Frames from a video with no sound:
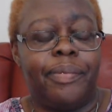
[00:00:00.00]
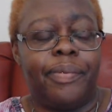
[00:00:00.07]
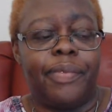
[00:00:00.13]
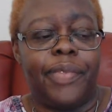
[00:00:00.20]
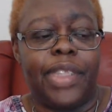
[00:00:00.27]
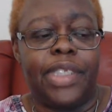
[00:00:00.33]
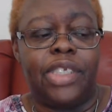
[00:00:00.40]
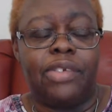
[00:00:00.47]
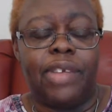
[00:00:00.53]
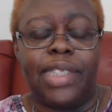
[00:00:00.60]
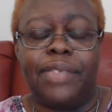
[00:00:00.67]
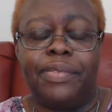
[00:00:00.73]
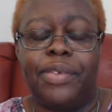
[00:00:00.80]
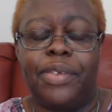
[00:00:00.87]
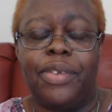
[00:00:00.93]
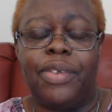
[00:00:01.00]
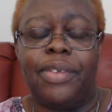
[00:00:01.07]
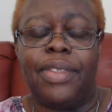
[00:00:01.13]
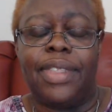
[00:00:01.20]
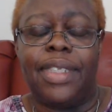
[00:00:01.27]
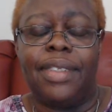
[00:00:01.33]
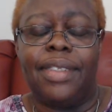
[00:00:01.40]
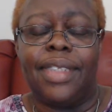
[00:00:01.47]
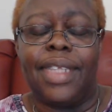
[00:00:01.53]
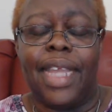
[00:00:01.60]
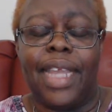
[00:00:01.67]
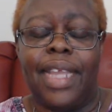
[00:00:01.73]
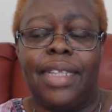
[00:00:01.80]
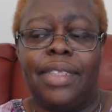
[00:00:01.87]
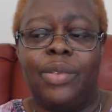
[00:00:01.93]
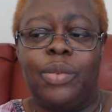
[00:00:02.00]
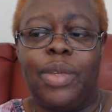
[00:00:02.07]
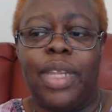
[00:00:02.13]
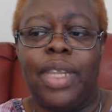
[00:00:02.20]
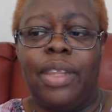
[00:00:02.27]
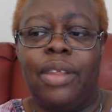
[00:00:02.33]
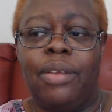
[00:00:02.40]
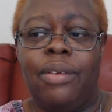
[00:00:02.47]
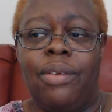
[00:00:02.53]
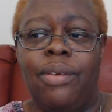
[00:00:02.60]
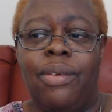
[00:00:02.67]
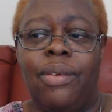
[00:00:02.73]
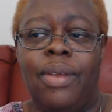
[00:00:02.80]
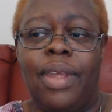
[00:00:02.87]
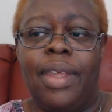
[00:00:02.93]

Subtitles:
stressful days when you